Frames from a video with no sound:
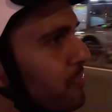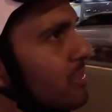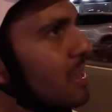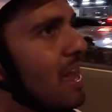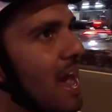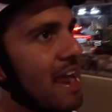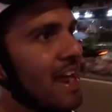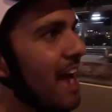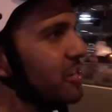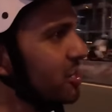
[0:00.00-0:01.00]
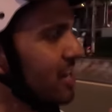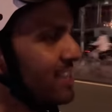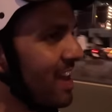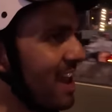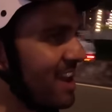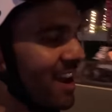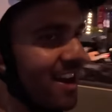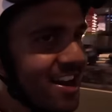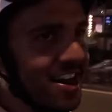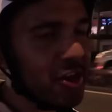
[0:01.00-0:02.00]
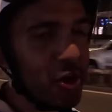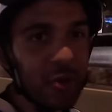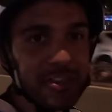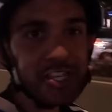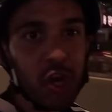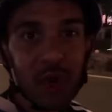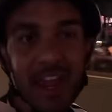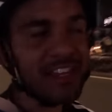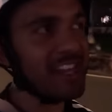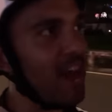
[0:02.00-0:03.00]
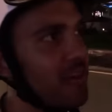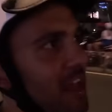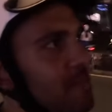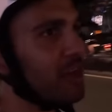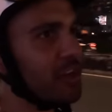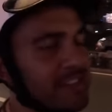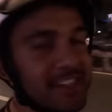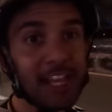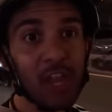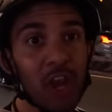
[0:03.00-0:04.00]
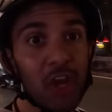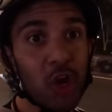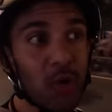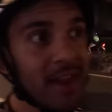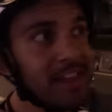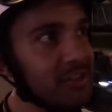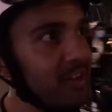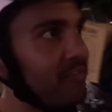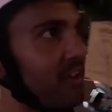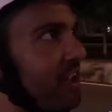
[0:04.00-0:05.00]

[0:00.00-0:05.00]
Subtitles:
And actually they call this Koreatown here because there's a lot of Koreans who live